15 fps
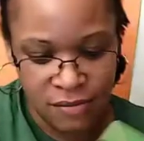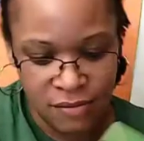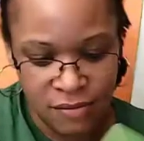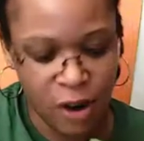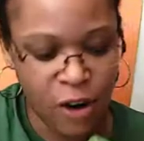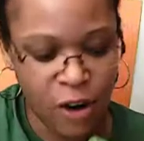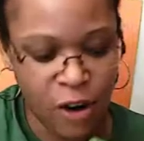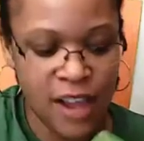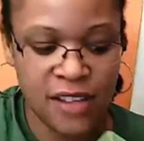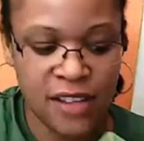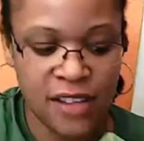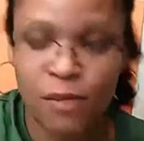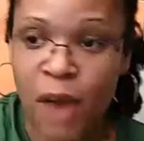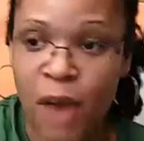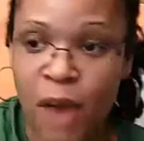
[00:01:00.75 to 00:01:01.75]
All right, it's
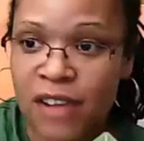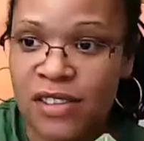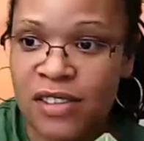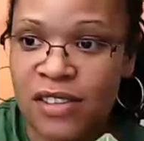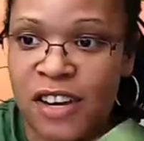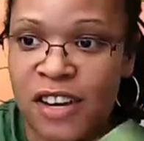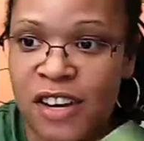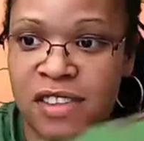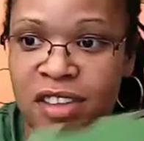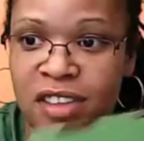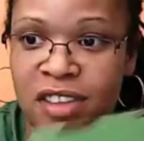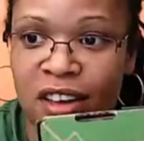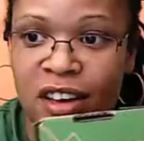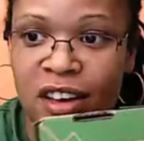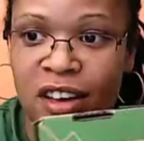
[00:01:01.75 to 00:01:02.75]
the box that
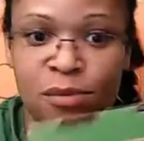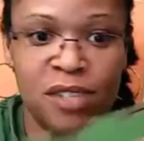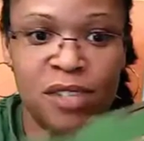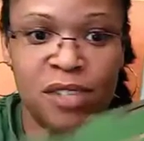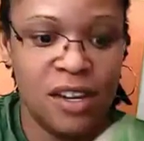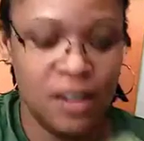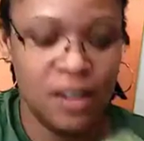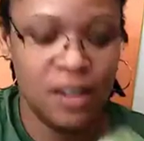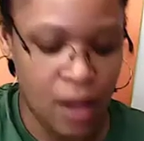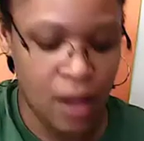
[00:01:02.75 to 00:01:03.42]
everything comes in,